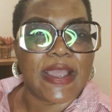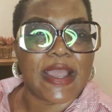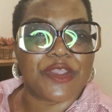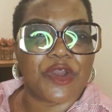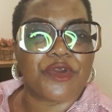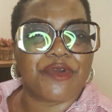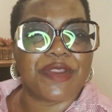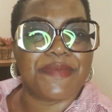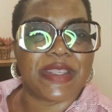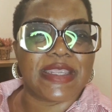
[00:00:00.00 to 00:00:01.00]
and you're
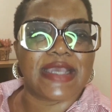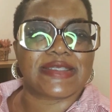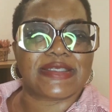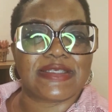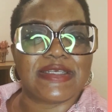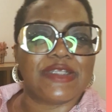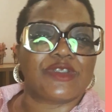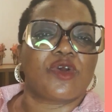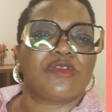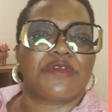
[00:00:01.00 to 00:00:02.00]
creaming, yes, it needs
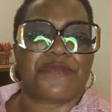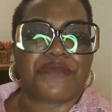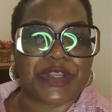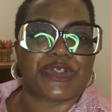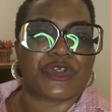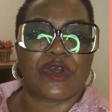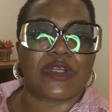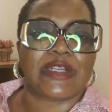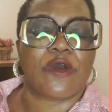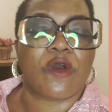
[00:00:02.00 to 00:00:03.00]
all the
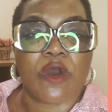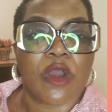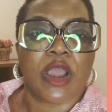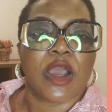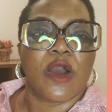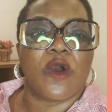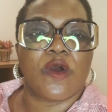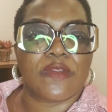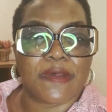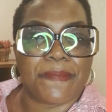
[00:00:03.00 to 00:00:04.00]
friction and all
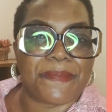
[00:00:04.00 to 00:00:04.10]
the